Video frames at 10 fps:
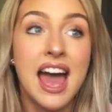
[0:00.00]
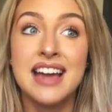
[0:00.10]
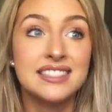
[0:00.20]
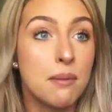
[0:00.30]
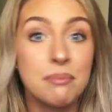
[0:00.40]

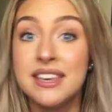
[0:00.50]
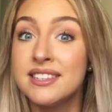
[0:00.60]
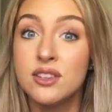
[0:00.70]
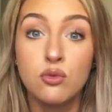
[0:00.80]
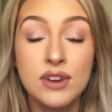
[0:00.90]
Exam
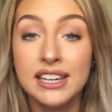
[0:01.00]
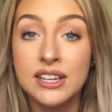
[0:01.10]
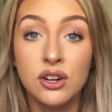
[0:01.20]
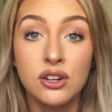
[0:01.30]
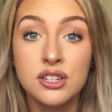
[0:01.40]
pieces are really
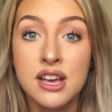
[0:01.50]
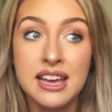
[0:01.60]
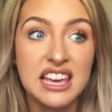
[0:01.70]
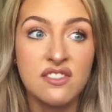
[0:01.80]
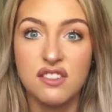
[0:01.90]
good,
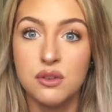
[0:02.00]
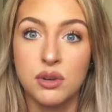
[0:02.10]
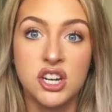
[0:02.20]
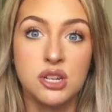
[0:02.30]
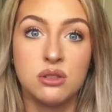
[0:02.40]
even if you
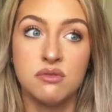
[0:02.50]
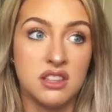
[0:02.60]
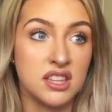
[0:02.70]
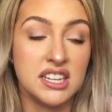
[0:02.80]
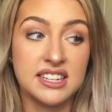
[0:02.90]
want to choose
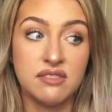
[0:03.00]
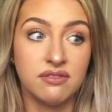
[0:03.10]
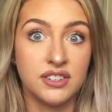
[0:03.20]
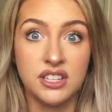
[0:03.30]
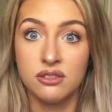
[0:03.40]
something that you did
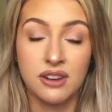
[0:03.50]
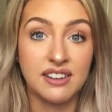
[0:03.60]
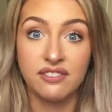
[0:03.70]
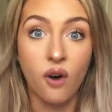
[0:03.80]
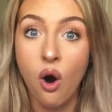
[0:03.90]
for your
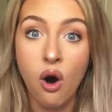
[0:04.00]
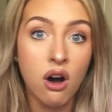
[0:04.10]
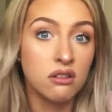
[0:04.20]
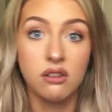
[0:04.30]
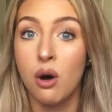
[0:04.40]
grade 4
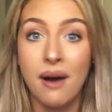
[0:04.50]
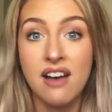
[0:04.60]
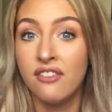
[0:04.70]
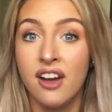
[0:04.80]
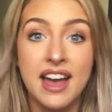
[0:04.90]
or
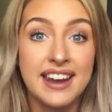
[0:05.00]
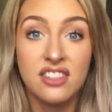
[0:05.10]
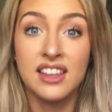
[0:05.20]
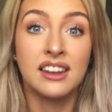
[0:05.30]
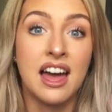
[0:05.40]
whatever,
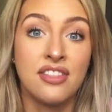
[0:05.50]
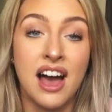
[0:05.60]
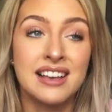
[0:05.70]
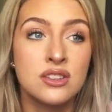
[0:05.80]
anything like that.